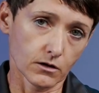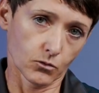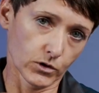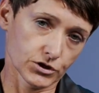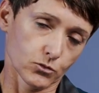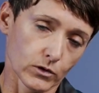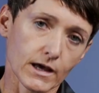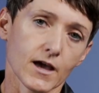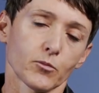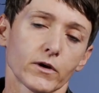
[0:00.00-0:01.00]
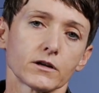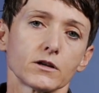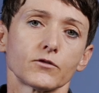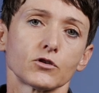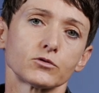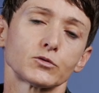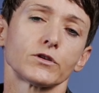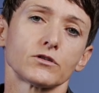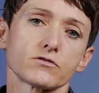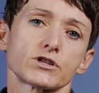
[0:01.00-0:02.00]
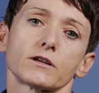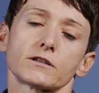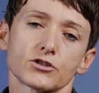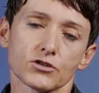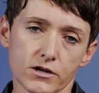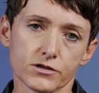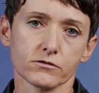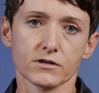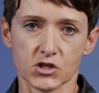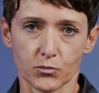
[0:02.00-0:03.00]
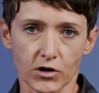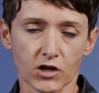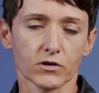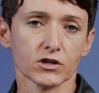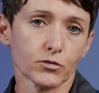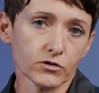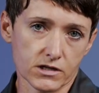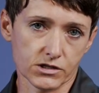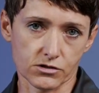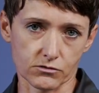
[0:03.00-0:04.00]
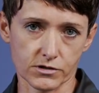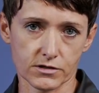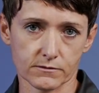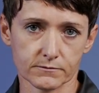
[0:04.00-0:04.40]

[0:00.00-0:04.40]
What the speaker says: which will happen if you would be using the Drysuit as a primary buoyancy source.